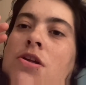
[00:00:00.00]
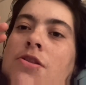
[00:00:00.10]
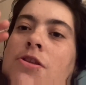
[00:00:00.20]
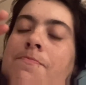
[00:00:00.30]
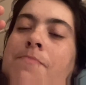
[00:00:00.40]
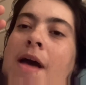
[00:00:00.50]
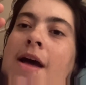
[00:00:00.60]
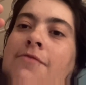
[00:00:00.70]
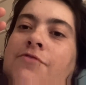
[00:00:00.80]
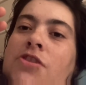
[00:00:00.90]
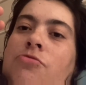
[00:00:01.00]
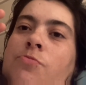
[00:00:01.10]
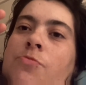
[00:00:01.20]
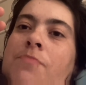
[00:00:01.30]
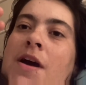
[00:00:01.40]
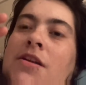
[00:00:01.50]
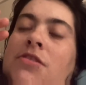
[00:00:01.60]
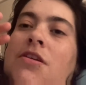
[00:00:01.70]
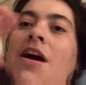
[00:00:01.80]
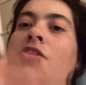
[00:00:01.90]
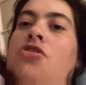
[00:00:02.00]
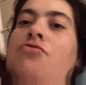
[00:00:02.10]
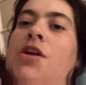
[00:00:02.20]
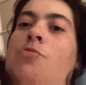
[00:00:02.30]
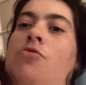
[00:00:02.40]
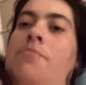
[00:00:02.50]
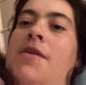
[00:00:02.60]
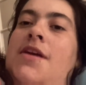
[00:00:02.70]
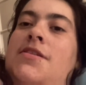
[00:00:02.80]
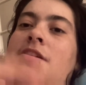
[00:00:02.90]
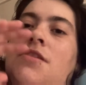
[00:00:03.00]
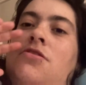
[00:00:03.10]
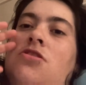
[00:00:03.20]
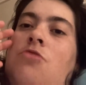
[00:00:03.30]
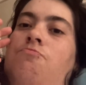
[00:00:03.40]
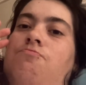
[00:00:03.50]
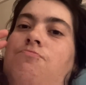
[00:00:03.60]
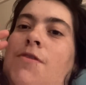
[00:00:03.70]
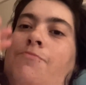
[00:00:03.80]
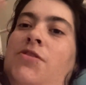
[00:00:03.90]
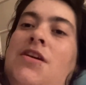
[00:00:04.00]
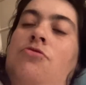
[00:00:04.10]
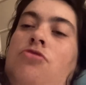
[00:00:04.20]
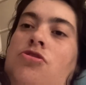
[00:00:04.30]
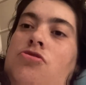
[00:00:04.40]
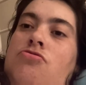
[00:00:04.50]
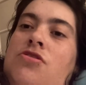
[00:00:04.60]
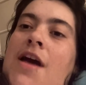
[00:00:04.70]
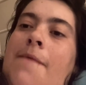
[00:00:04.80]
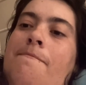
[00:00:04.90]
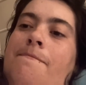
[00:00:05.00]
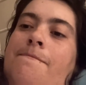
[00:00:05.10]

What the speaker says: The pads, reusable pads, I knew they were amazing, so I'm still going to use them.